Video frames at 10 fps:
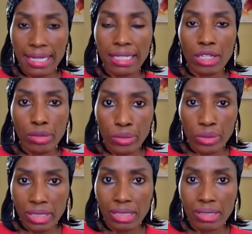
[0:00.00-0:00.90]

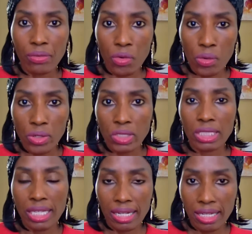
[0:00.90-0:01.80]
including, of course,
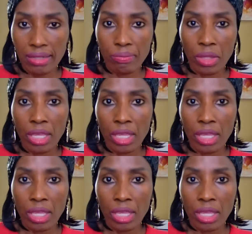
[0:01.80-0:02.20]
getting